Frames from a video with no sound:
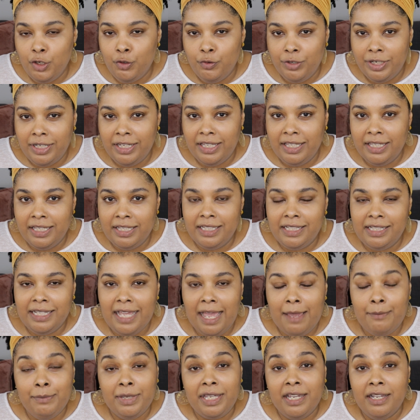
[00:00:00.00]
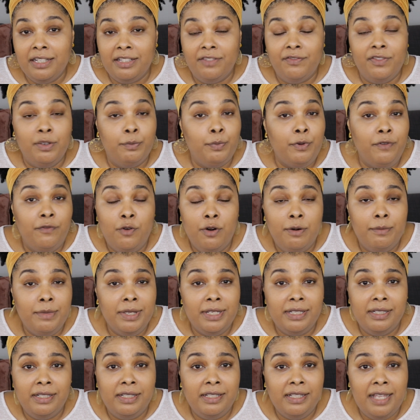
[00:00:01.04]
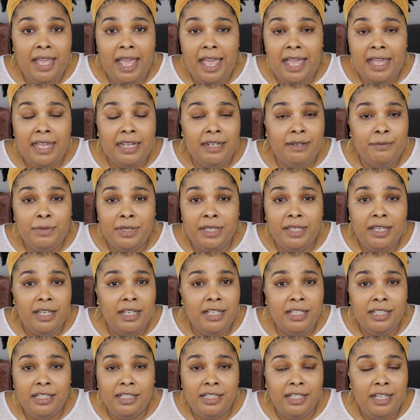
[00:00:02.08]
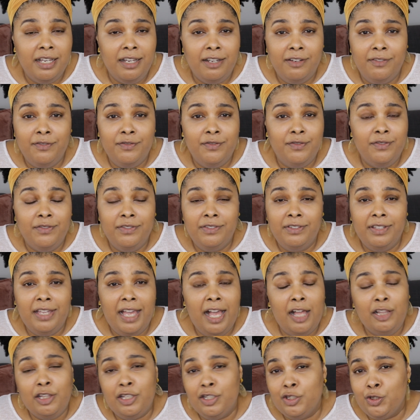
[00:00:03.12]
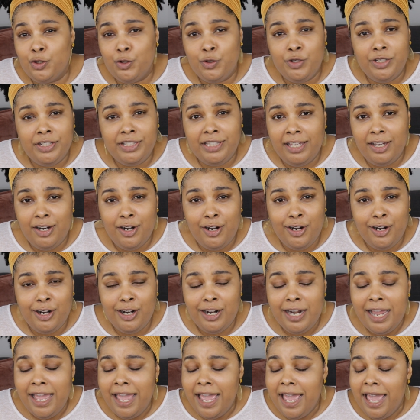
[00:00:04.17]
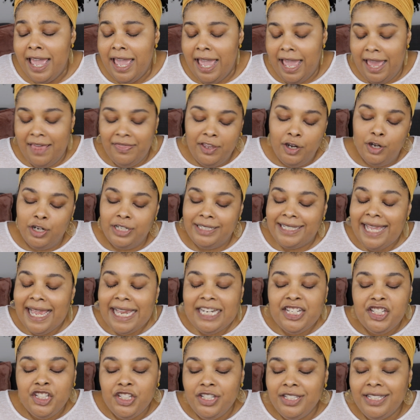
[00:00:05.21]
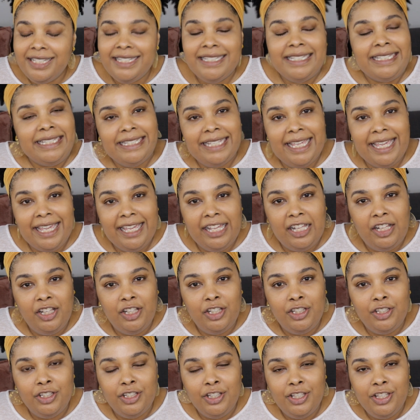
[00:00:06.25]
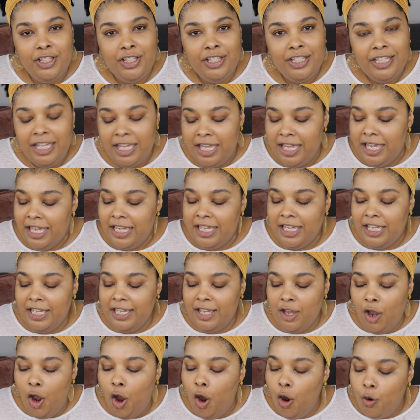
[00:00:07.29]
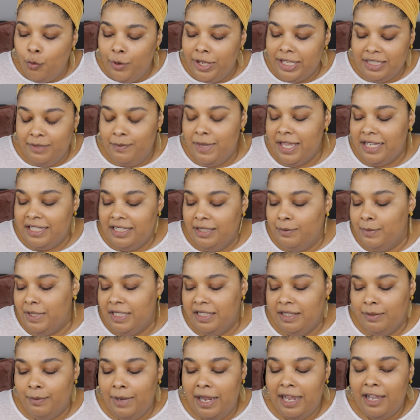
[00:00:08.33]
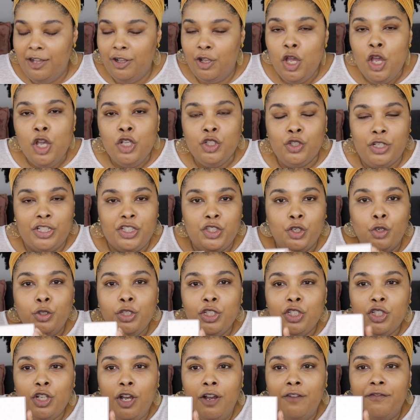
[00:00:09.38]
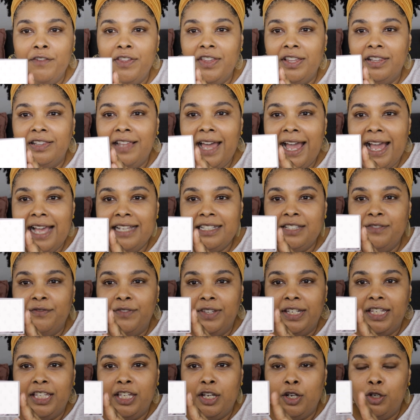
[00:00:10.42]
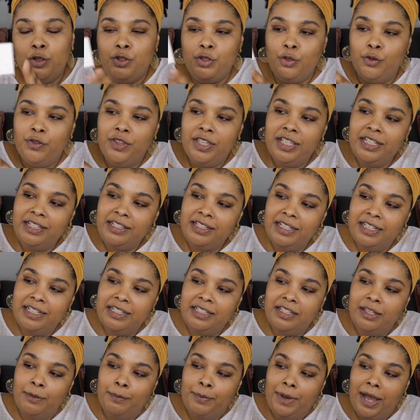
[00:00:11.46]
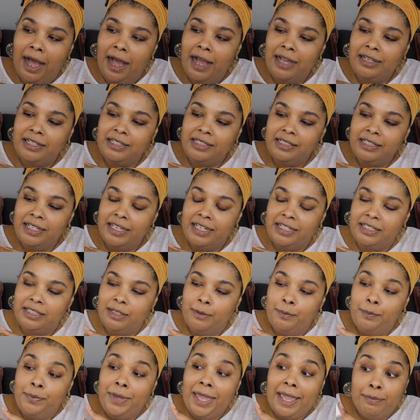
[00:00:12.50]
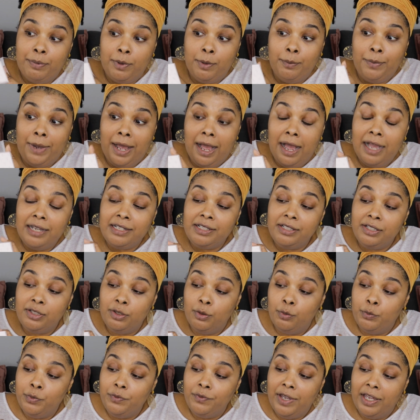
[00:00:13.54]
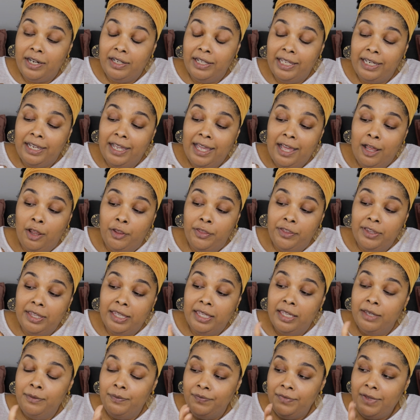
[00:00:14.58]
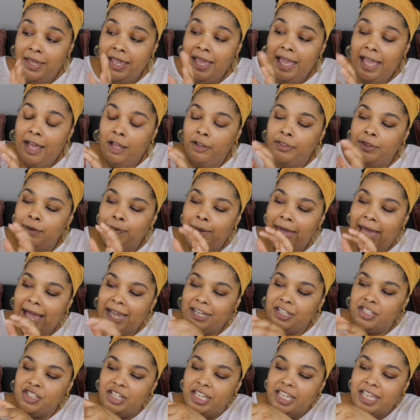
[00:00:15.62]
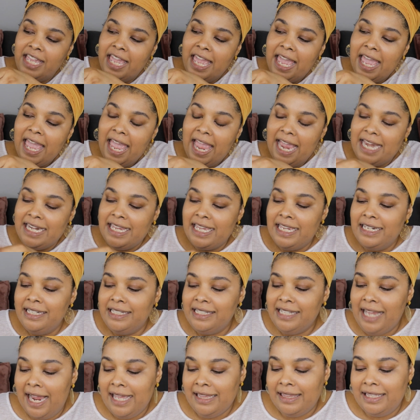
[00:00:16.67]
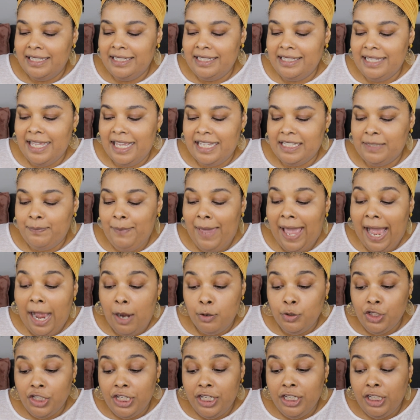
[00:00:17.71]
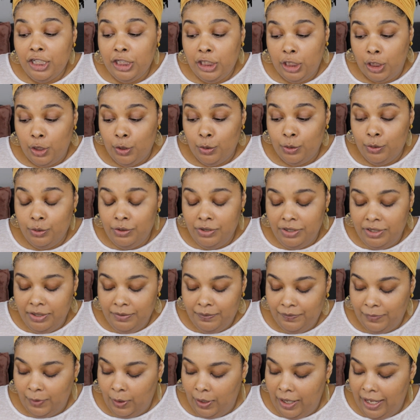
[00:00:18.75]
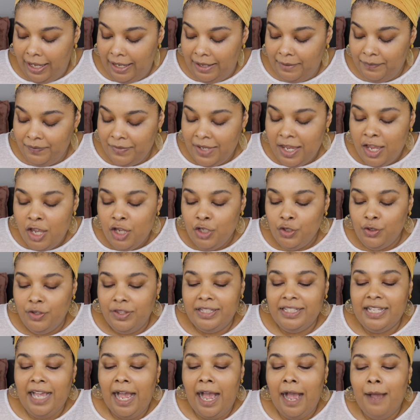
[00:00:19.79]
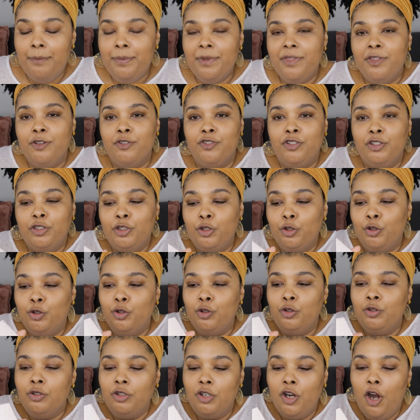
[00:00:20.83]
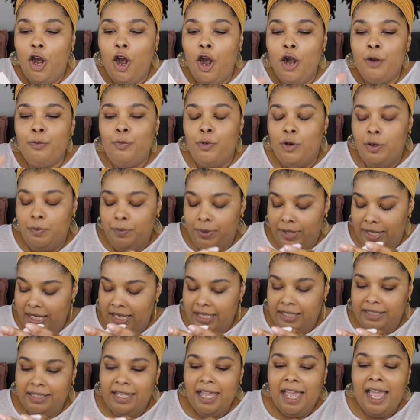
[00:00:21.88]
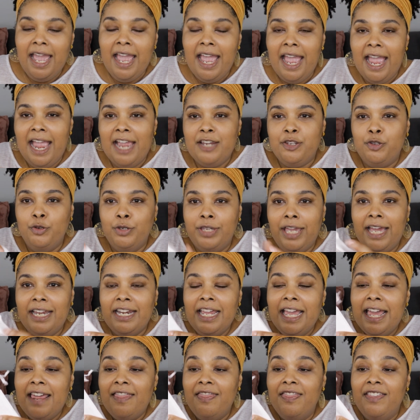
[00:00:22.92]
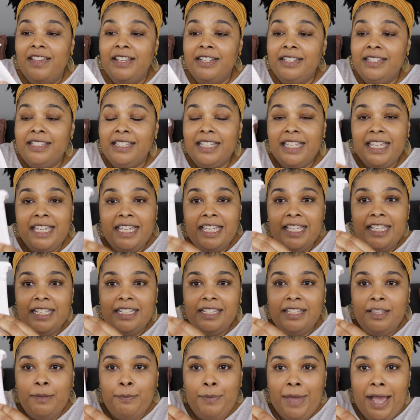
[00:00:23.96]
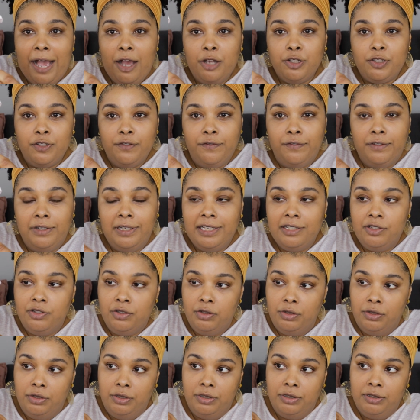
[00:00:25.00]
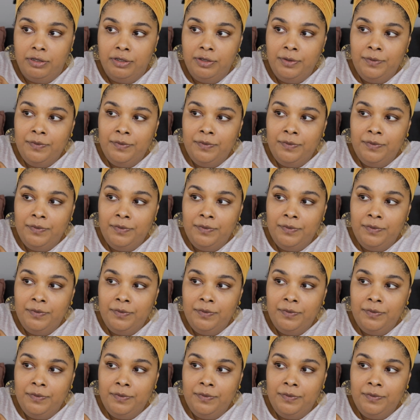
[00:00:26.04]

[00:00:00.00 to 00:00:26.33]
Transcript: ingredients and because of the performance and because of how luxurious they are and their attention to detail always makes me smile. So I showed this off in the last video. So this is the box. It's a paper box. So we've got like a healthy packaging. And inside this says pouch enclosed, okay? So the top, and there's a little cardboard piece. And you get, this is the pouch for Le Jours.